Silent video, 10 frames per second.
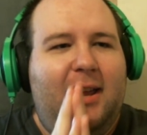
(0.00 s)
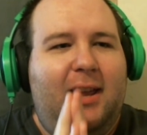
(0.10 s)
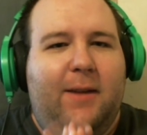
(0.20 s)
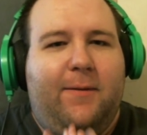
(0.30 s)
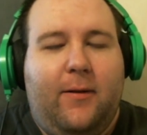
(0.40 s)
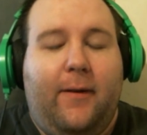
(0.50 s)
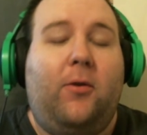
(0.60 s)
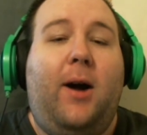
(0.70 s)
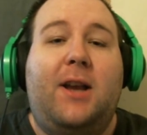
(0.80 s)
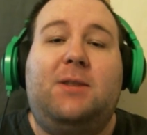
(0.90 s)
If you've ever
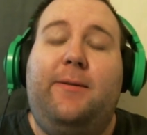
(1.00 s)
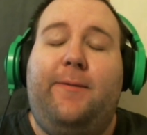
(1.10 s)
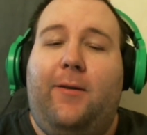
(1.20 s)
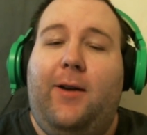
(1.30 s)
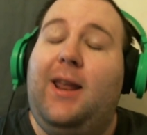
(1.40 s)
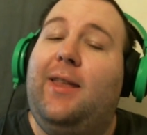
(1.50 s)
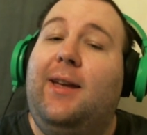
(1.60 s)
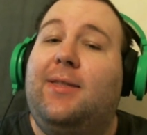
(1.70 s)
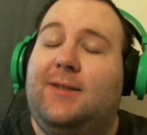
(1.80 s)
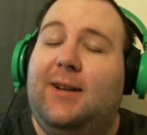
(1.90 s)
watched me for any
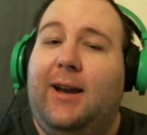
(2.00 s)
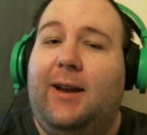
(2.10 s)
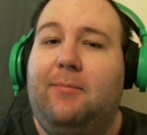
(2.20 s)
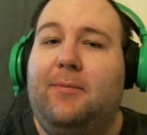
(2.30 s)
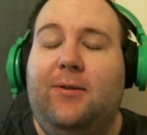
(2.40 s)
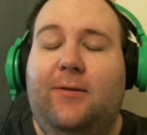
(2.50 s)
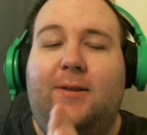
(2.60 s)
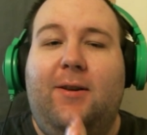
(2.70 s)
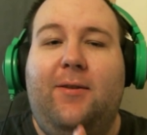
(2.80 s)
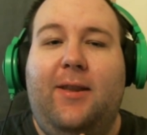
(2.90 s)
length of time, you've
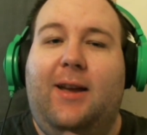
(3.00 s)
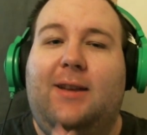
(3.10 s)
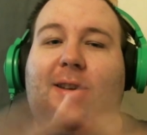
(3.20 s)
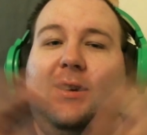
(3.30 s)
known that